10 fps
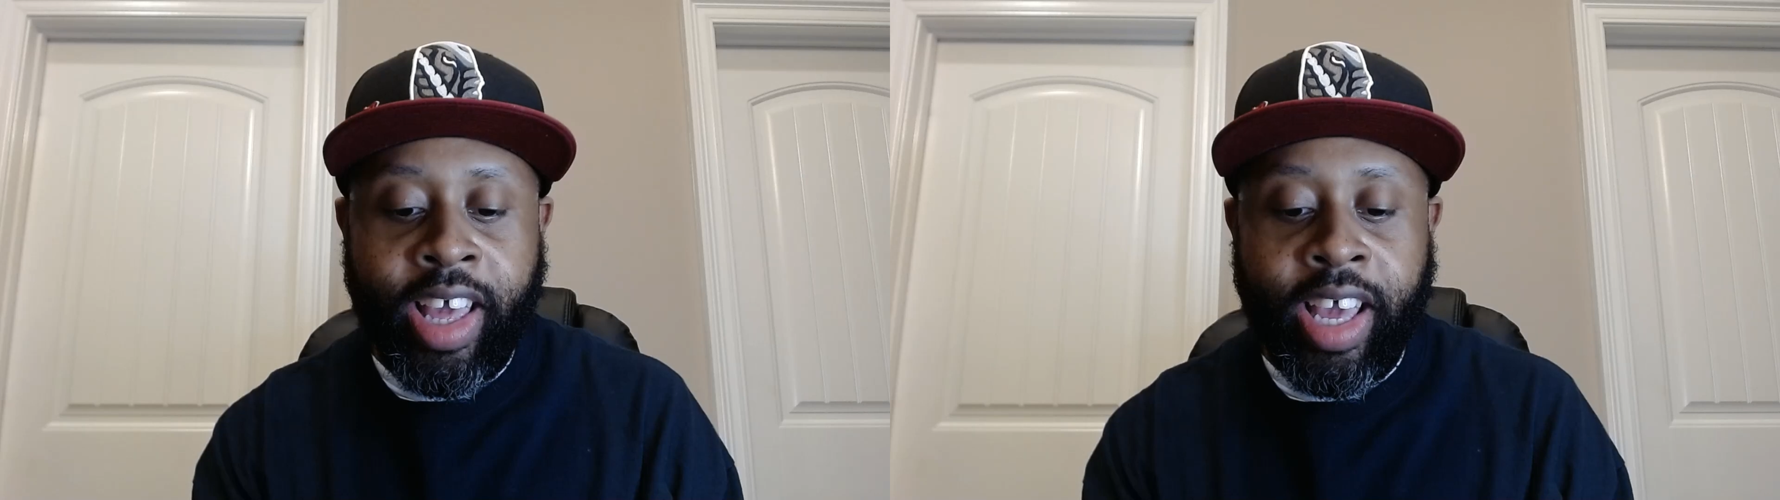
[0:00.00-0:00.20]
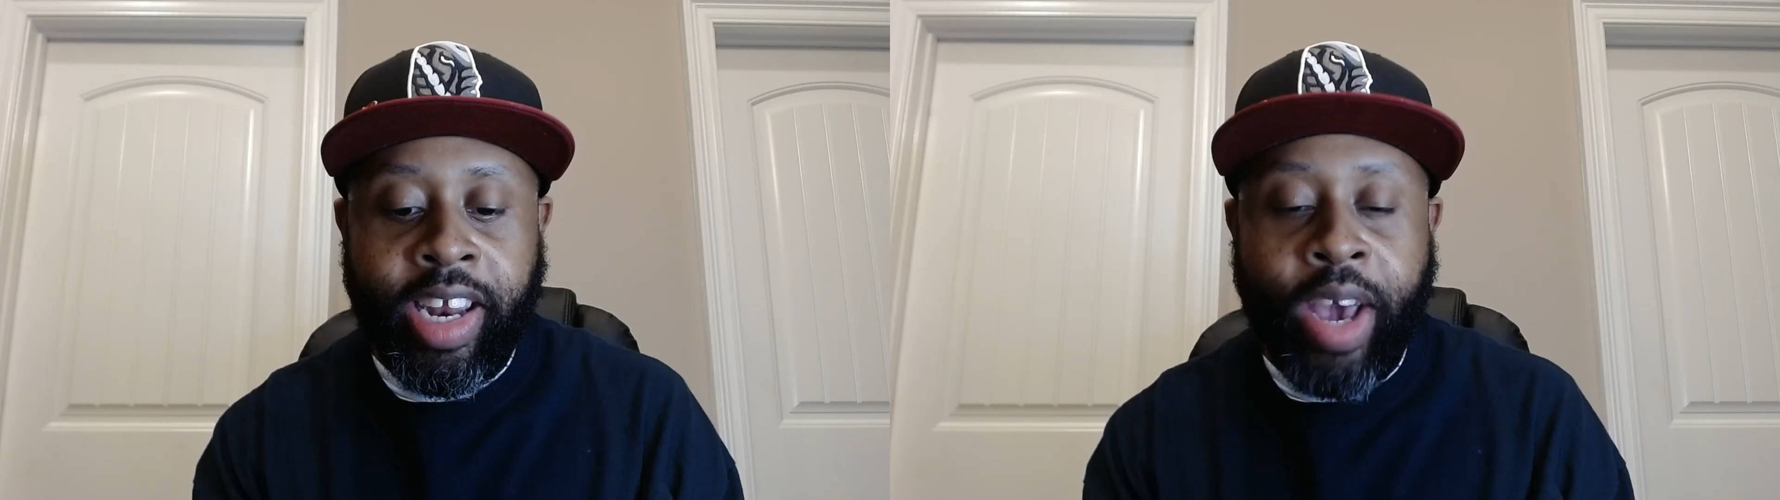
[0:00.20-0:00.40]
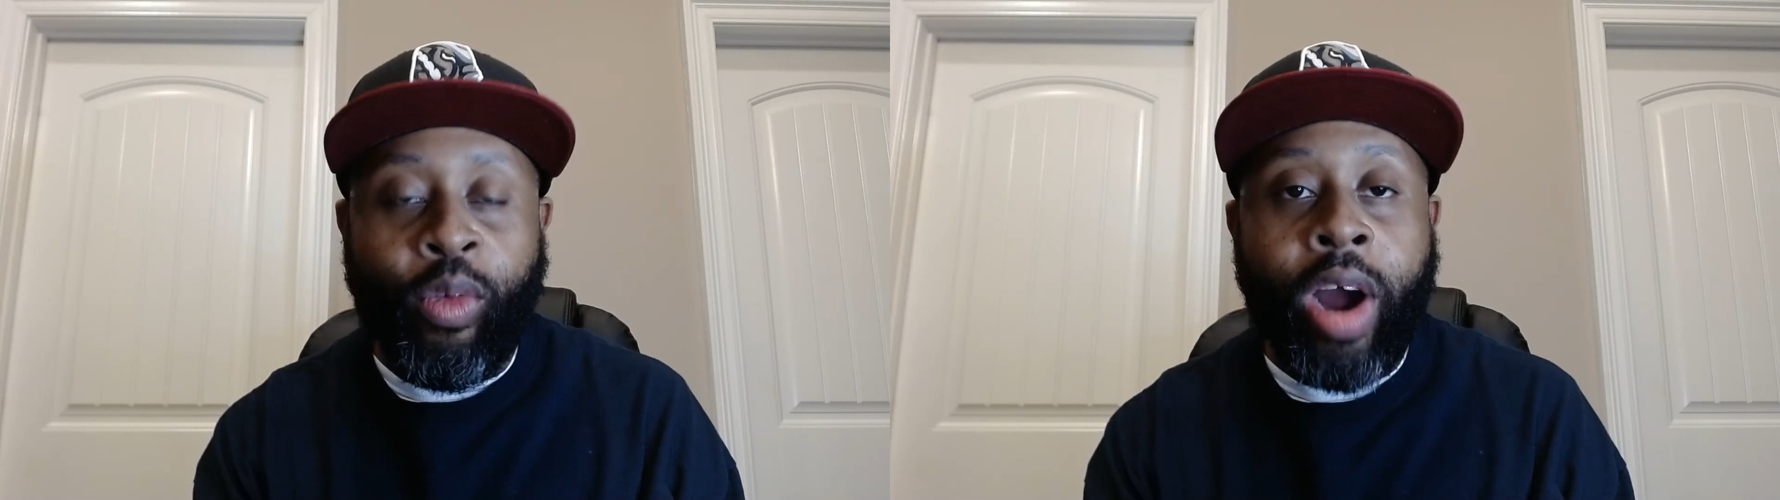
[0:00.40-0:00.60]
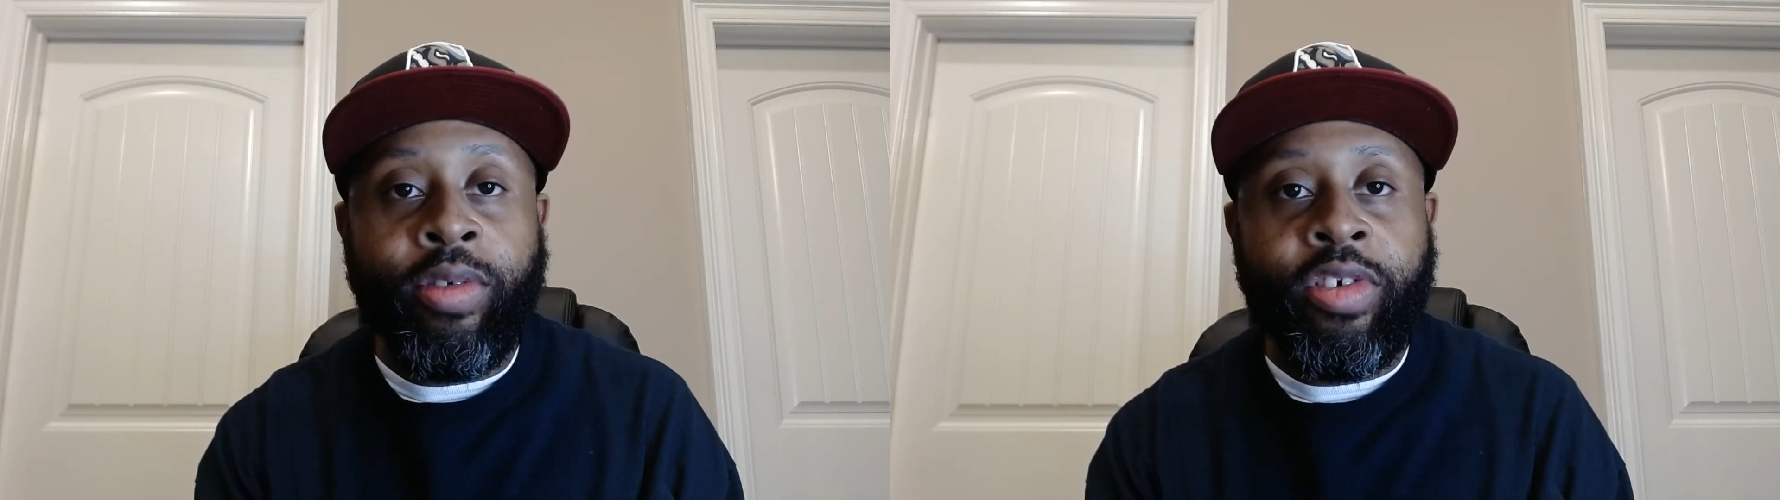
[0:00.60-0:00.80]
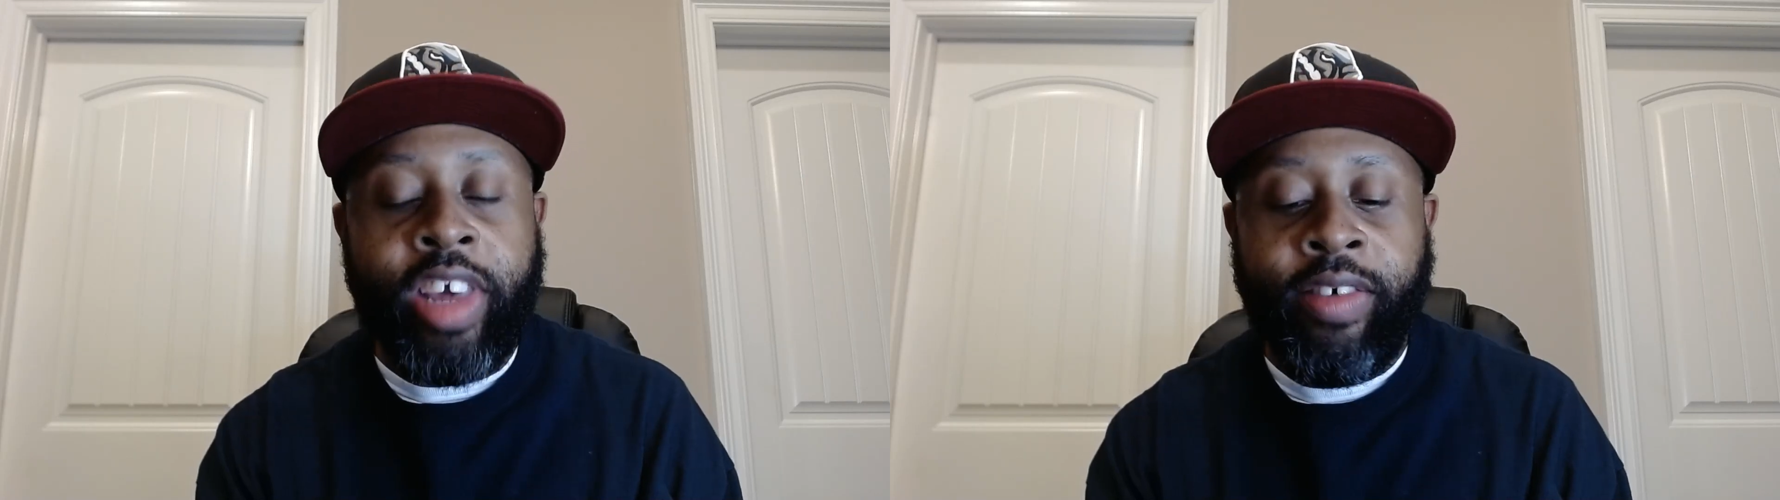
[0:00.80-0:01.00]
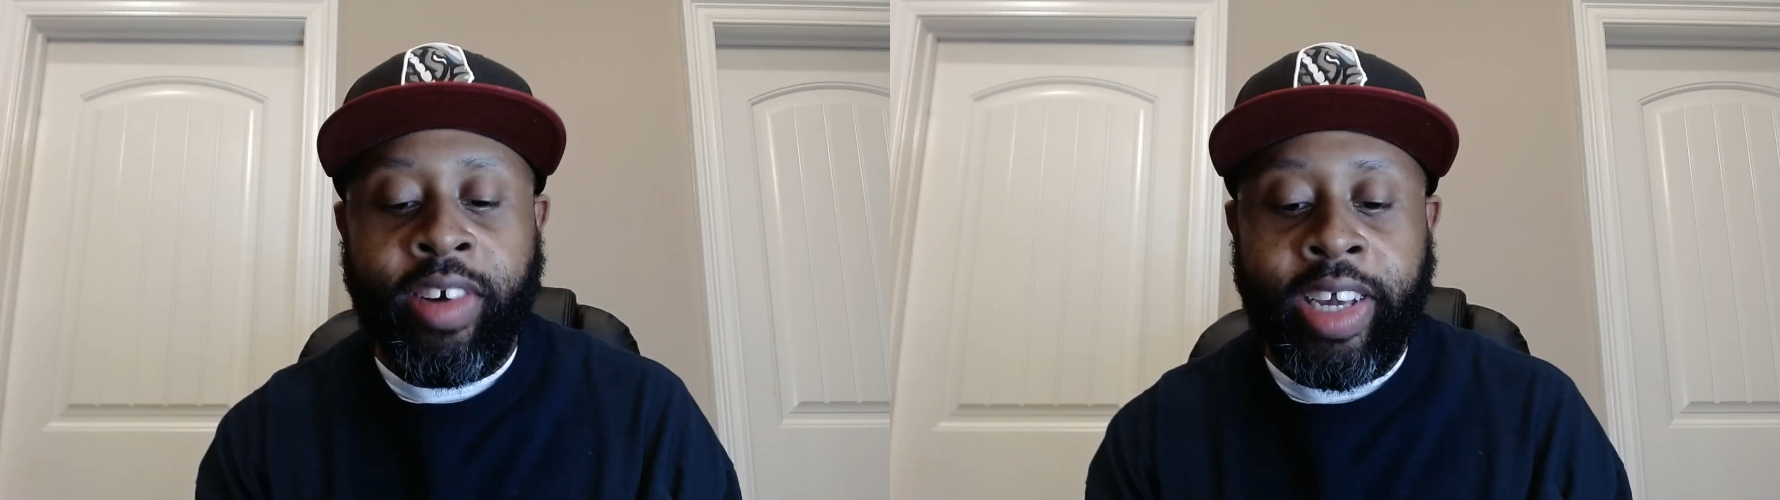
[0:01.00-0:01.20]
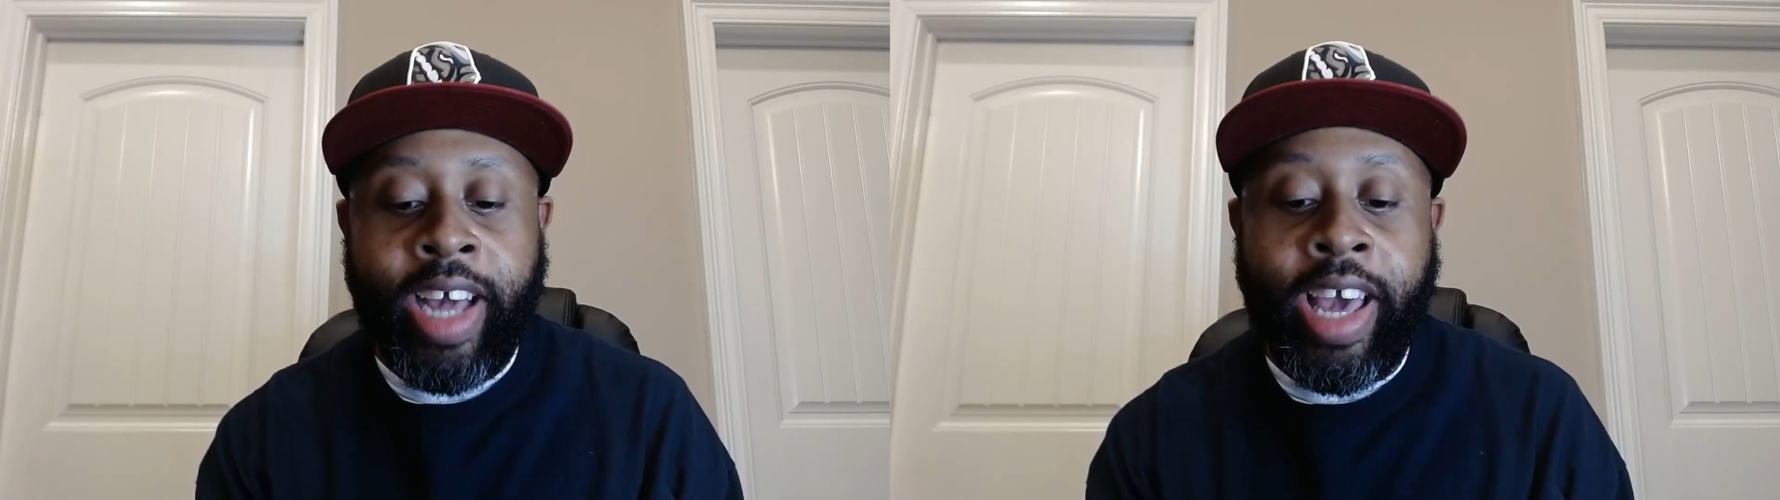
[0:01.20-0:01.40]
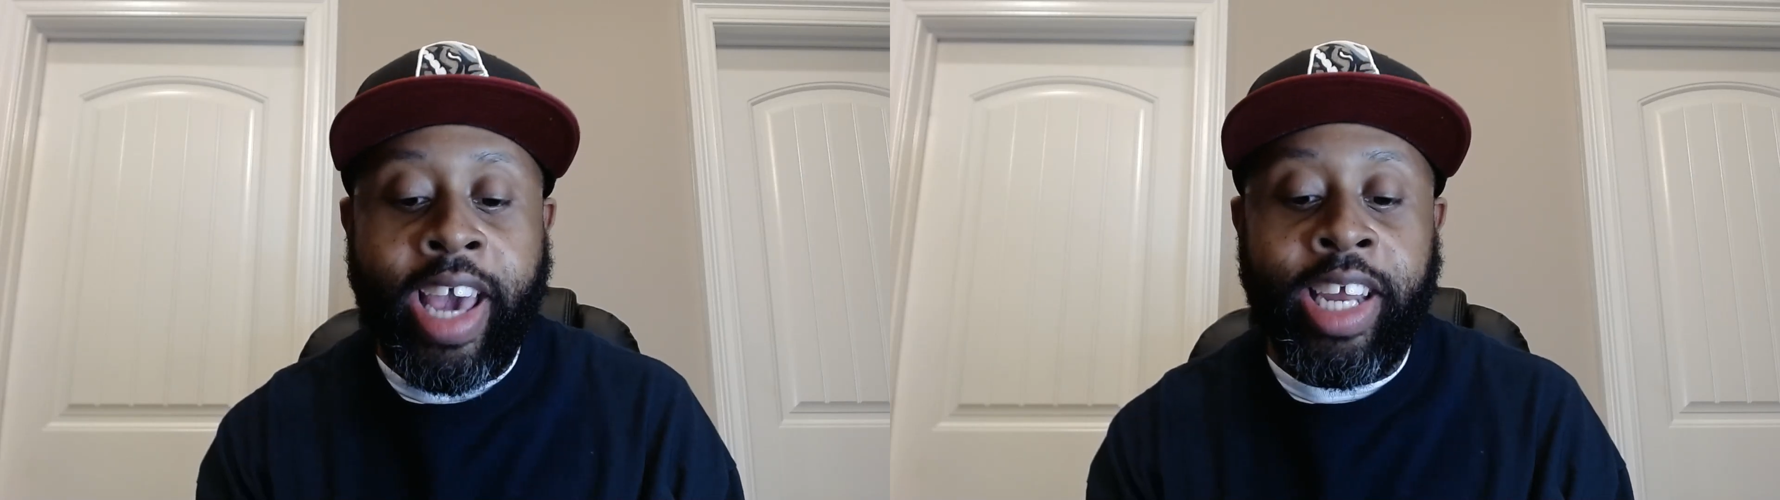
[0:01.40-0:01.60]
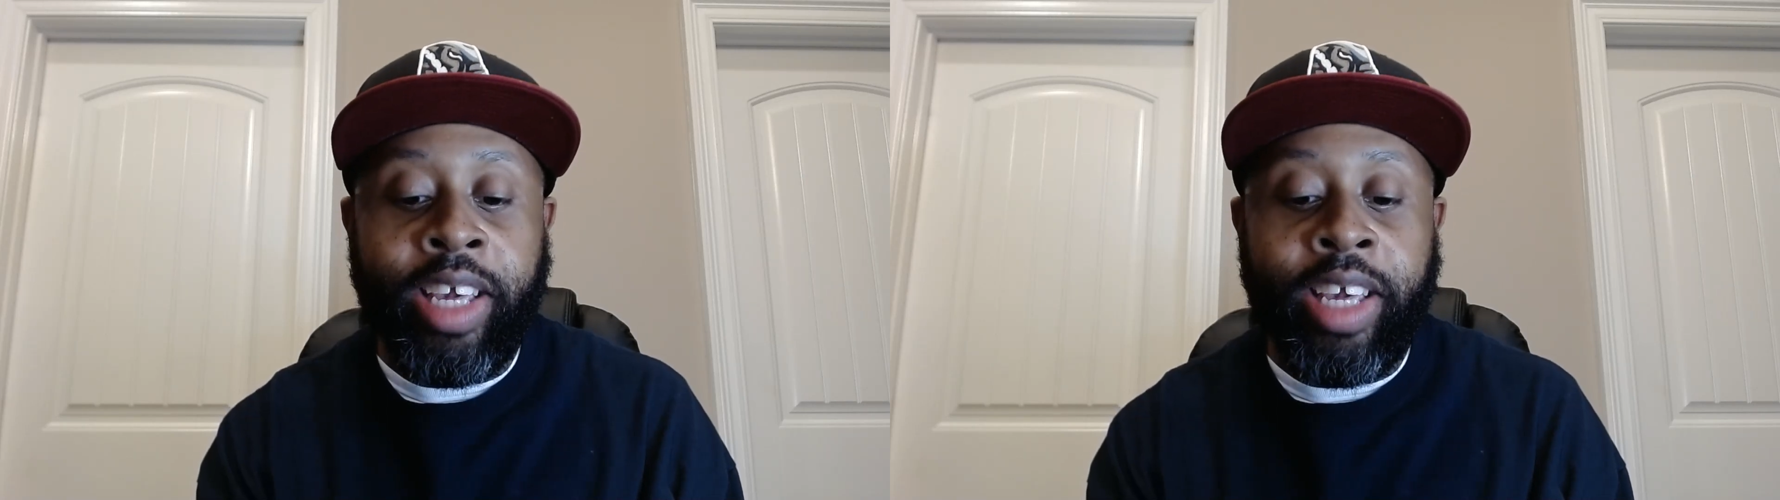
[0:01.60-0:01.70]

And at wide receiver, they got A.D.